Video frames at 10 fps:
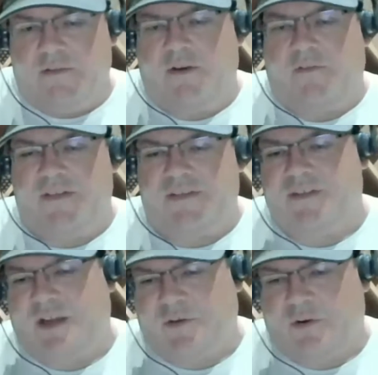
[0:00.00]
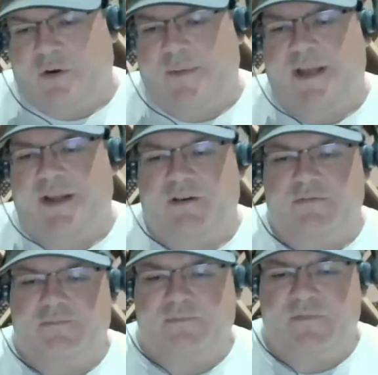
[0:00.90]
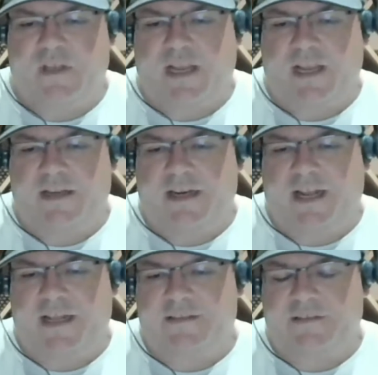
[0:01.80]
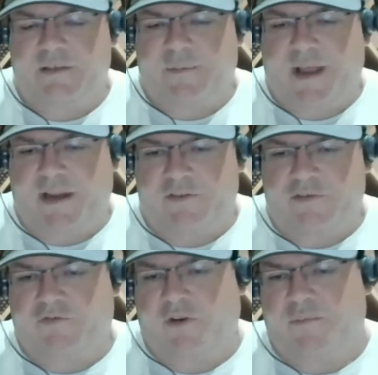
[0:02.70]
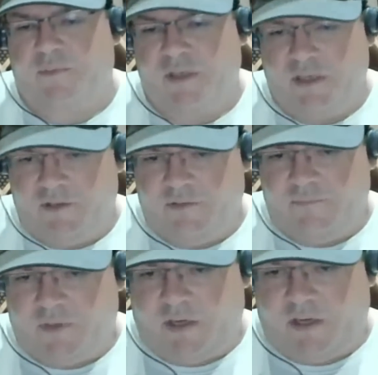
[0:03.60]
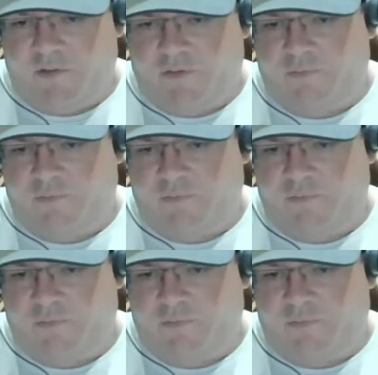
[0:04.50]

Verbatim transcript: you know, this is Ecuador Habano, and it has tobaccos from uh,